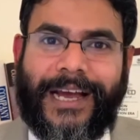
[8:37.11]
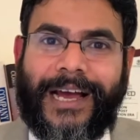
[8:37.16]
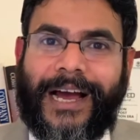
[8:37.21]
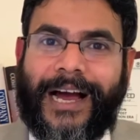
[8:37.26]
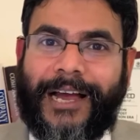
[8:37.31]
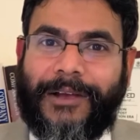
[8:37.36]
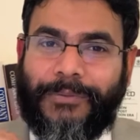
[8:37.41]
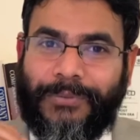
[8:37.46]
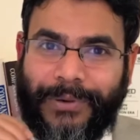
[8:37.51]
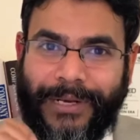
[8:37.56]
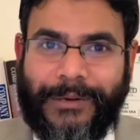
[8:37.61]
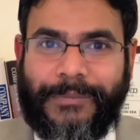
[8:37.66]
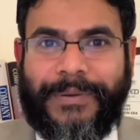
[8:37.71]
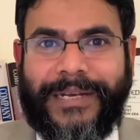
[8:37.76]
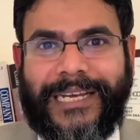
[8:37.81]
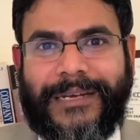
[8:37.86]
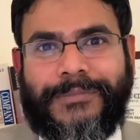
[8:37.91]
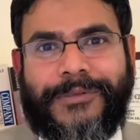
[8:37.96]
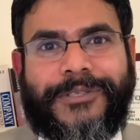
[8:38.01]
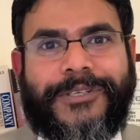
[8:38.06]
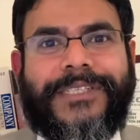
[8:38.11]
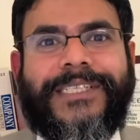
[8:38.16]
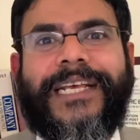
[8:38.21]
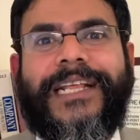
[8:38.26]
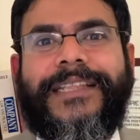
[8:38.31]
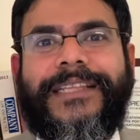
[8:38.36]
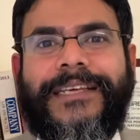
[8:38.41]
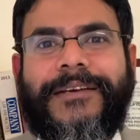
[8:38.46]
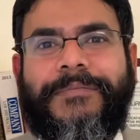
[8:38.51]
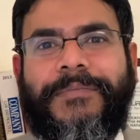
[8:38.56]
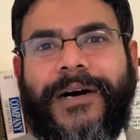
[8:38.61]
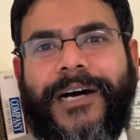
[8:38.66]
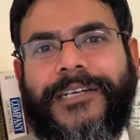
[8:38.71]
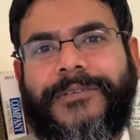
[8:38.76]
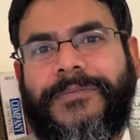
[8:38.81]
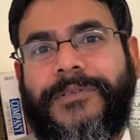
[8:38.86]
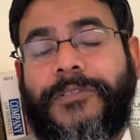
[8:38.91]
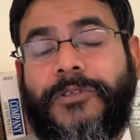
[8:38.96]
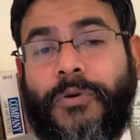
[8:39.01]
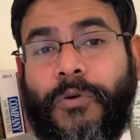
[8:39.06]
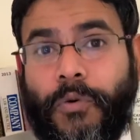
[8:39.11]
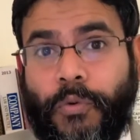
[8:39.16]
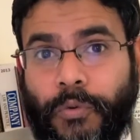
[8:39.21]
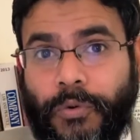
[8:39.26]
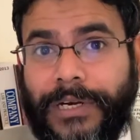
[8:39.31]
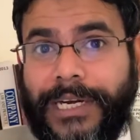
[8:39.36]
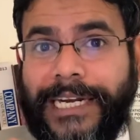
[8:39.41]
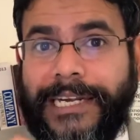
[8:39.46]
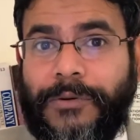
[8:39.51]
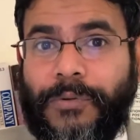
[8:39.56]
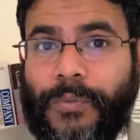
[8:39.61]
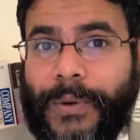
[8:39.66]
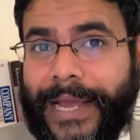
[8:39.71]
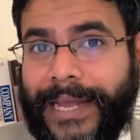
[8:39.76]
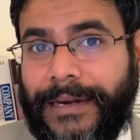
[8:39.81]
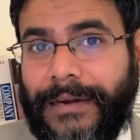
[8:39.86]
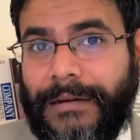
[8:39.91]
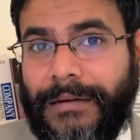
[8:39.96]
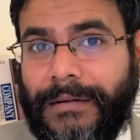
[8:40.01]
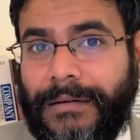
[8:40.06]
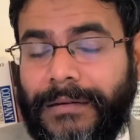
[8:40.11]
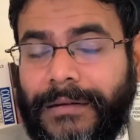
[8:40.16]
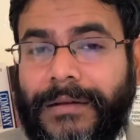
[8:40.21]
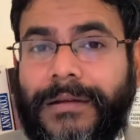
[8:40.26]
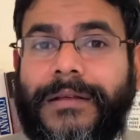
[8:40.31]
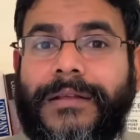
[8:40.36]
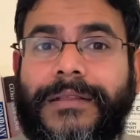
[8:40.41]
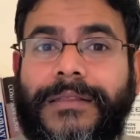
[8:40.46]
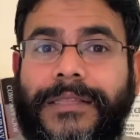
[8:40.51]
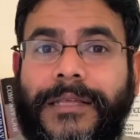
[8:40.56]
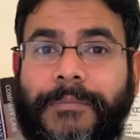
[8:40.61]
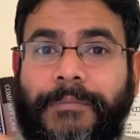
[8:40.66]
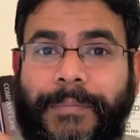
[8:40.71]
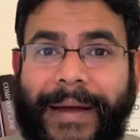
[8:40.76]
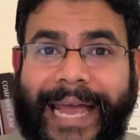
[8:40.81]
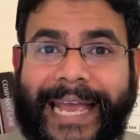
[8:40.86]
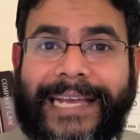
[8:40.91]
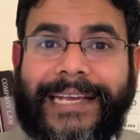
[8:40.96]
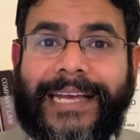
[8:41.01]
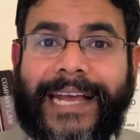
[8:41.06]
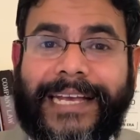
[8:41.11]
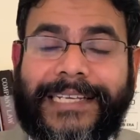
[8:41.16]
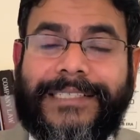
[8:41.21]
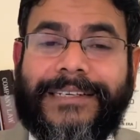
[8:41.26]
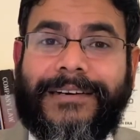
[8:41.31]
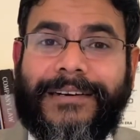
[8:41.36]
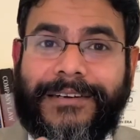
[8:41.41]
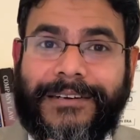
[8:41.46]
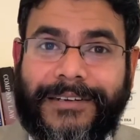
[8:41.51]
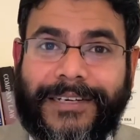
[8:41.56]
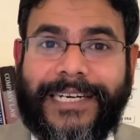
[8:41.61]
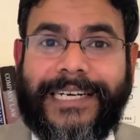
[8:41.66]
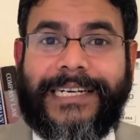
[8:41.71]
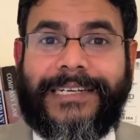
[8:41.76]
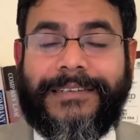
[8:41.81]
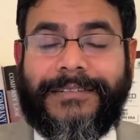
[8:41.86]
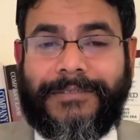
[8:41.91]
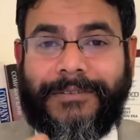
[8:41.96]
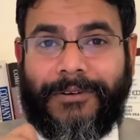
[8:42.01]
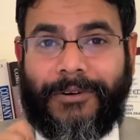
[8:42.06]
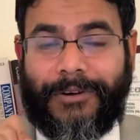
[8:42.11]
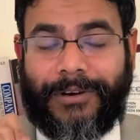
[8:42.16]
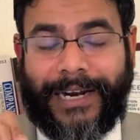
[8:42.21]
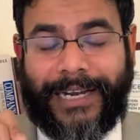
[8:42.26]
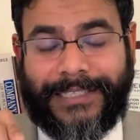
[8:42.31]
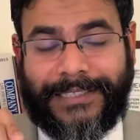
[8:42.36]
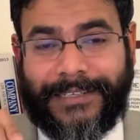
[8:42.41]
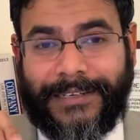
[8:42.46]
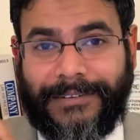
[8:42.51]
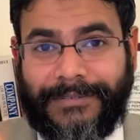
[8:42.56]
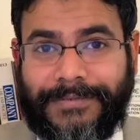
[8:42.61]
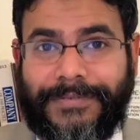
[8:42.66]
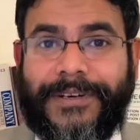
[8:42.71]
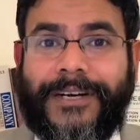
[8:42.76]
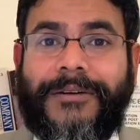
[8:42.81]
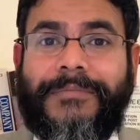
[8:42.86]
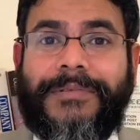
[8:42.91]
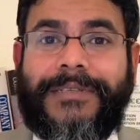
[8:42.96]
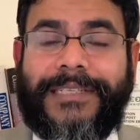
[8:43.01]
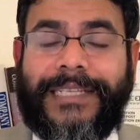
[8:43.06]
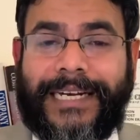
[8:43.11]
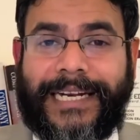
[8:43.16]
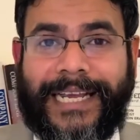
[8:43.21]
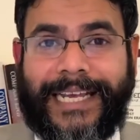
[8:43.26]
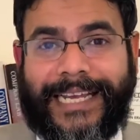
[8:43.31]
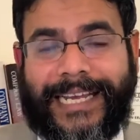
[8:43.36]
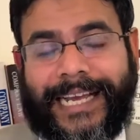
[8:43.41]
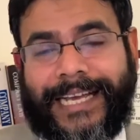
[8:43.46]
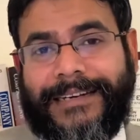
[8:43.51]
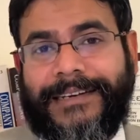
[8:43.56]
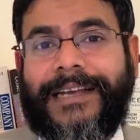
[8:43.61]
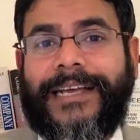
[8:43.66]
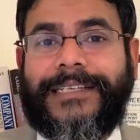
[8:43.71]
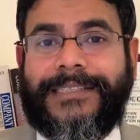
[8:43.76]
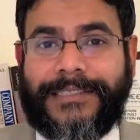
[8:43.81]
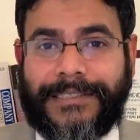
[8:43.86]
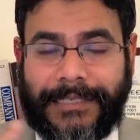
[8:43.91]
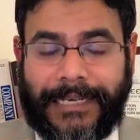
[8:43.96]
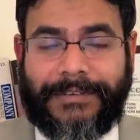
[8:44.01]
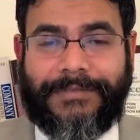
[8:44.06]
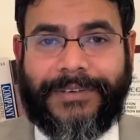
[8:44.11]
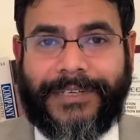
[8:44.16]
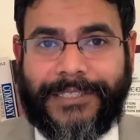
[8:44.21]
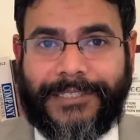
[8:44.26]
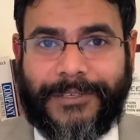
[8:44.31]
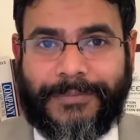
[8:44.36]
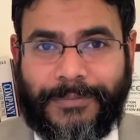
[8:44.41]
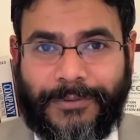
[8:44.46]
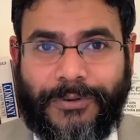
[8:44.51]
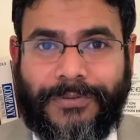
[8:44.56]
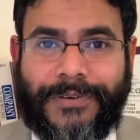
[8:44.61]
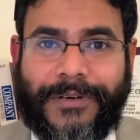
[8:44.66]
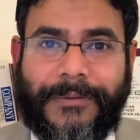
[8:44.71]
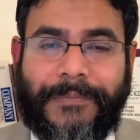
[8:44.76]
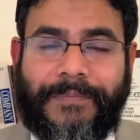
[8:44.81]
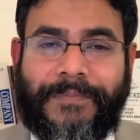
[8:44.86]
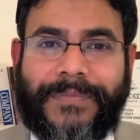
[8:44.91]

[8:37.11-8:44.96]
I will be able to sell the apartment only when the bank has agreed or has confirmed that I can, has given its approval.